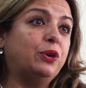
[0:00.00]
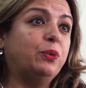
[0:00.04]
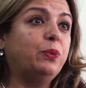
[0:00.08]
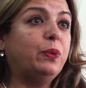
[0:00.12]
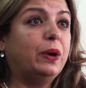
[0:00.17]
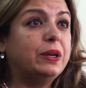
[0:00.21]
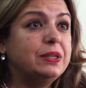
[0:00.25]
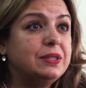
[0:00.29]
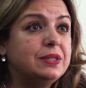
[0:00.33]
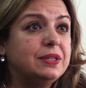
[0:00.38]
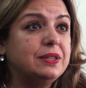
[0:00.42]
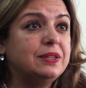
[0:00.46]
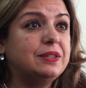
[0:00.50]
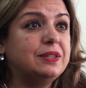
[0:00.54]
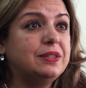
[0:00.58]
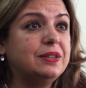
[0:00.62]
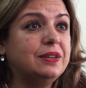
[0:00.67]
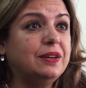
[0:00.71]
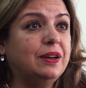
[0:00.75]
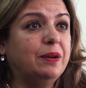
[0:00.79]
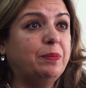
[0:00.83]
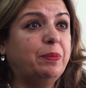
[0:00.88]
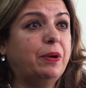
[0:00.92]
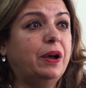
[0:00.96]
wasn't
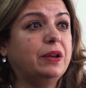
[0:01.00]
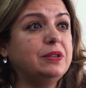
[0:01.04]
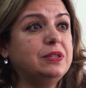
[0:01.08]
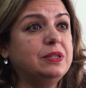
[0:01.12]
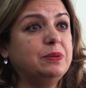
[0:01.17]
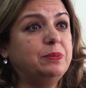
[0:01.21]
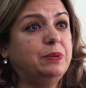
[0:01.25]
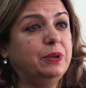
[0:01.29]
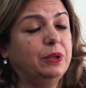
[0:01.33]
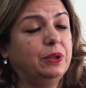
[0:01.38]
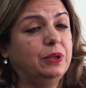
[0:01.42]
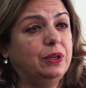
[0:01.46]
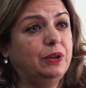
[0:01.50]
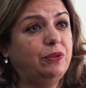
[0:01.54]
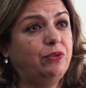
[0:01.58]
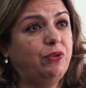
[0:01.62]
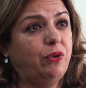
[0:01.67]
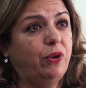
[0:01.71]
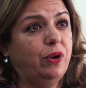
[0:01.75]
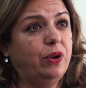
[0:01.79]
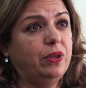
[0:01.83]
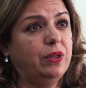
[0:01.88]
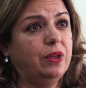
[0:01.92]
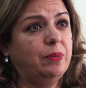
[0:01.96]
a possibility
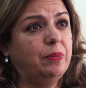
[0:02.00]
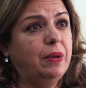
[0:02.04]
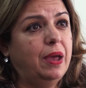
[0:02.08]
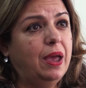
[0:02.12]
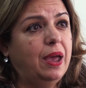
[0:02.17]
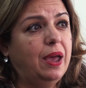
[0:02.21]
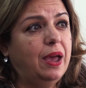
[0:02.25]
for them